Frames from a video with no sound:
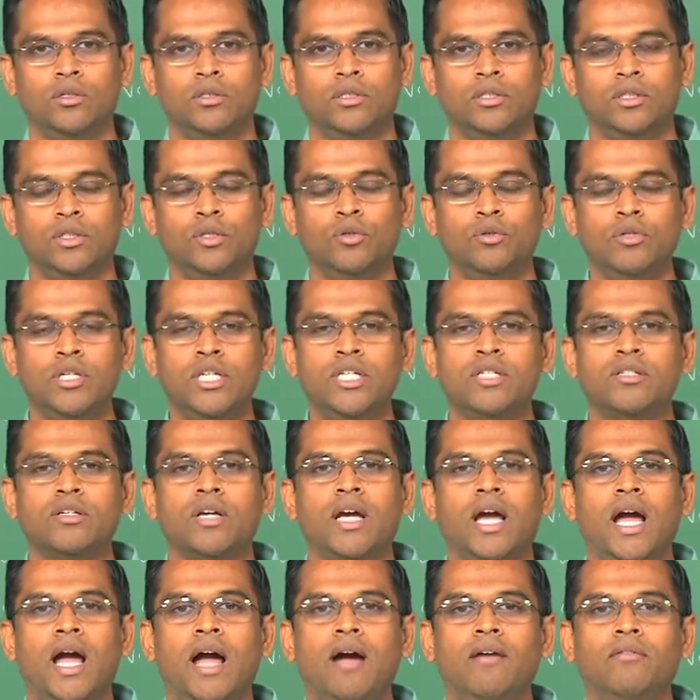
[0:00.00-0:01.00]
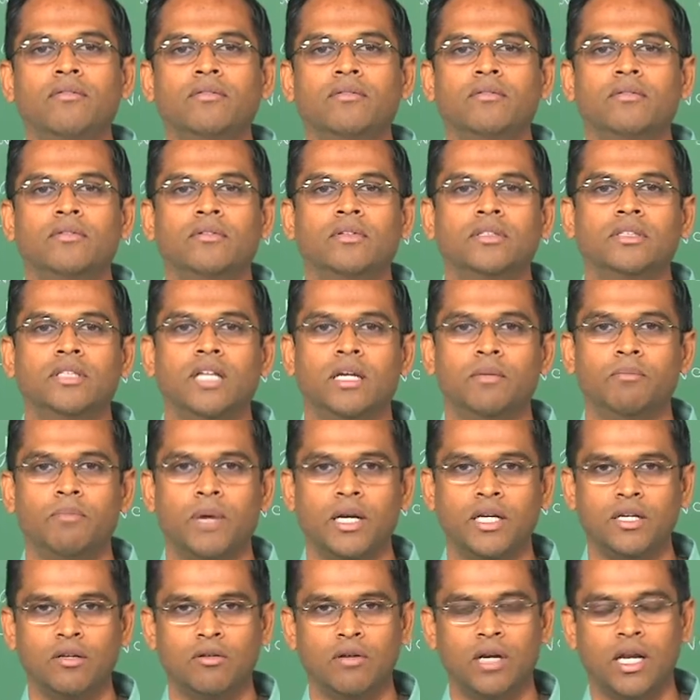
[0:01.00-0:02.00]
you need to have that
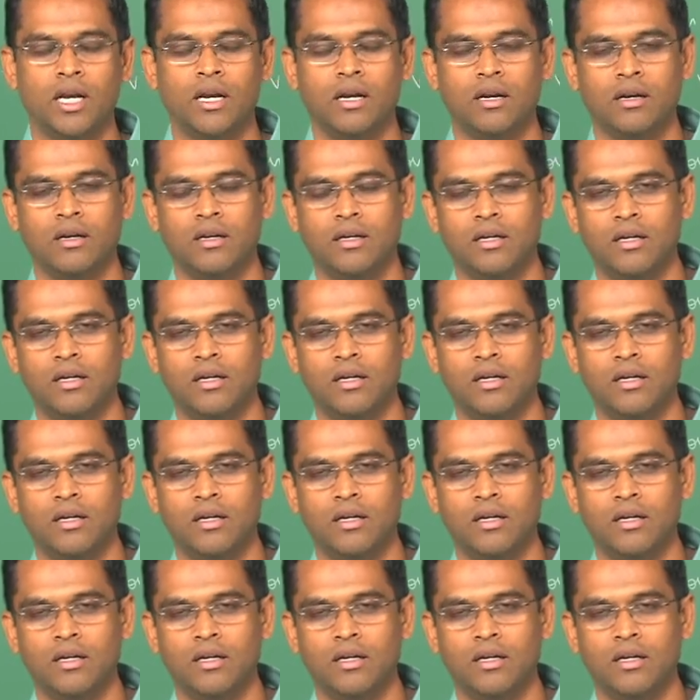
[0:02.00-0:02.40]
particular